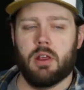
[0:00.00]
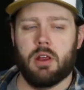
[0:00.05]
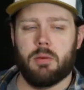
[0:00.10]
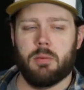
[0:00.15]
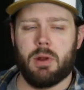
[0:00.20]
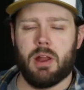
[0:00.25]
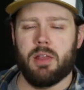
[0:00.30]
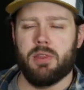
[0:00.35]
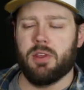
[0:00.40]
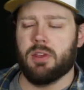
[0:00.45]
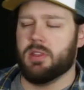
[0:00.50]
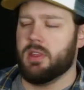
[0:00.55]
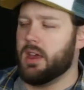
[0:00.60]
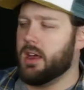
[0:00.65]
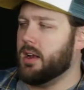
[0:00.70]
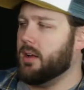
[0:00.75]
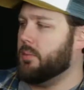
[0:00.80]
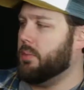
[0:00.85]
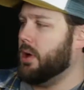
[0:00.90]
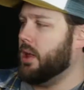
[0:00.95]
But I think they
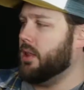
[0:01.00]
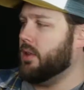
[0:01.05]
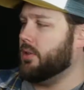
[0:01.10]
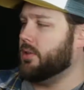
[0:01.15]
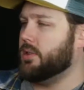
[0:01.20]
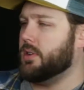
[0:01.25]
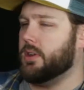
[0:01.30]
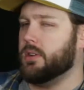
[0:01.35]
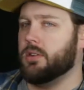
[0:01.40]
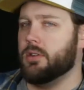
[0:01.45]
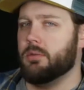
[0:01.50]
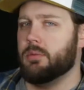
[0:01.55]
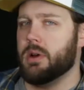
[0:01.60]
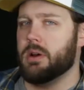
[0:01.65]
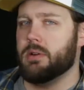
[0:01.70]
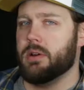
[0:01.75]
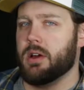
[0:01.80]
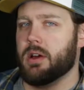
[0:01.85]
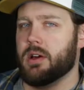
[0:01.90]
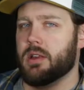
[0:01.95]
had a Palo Santo
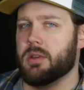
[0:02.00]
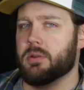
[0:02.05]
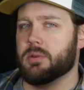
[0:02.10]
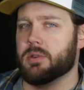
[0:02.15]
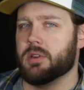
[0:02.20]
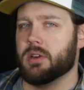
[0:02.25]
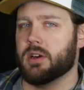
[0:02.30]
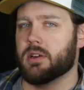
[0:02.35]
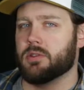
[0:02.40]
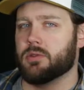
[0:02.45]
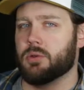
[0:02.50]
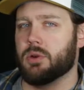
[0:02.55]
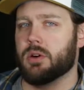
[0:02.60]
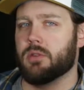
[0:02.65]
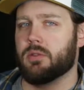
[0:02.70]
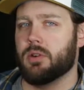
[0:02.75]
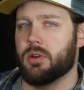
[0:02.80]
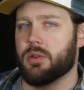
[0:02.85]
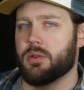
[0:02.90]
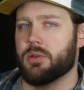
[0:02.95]
Marion that was like a
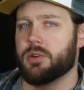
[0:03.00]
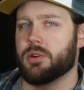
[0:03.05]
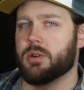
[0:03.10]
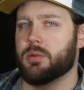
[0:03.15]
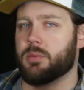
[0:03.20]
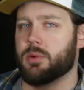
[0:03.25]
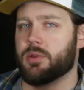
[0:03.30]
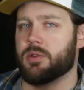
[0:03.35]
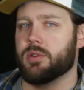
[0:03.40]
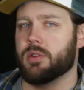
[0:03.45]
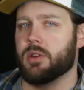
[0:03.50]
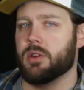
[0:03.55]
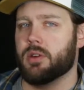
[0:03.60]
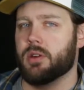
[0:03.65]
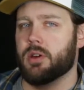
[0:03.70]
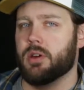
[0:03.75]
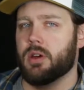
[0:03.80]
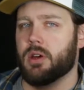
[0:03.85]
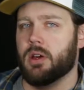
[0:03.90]
12 or a 13%.